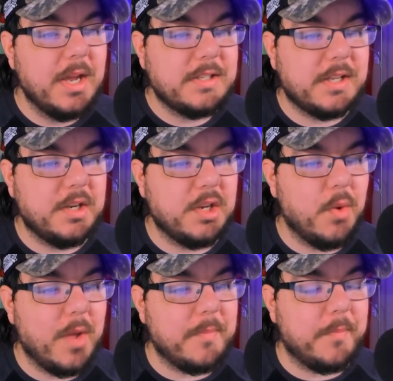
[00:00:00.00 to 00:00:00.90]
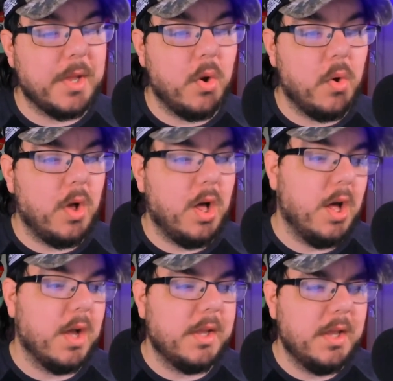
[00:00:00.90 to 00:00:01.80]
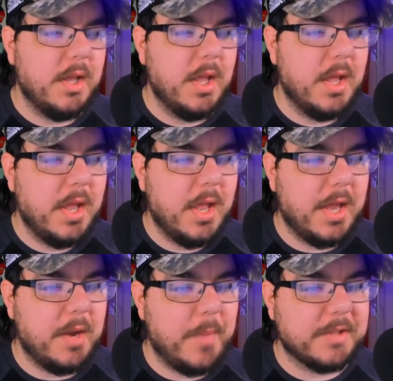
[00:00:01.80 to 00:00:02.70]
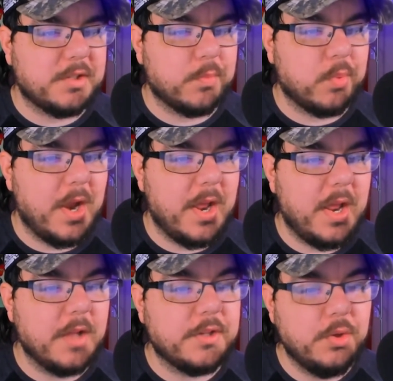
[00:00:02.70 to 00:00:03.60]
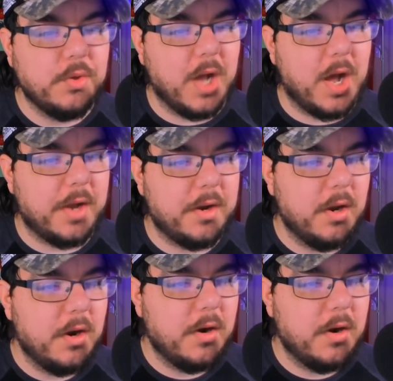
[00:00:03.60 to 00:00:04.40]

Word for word: Sending you a big old hug and about to pray to God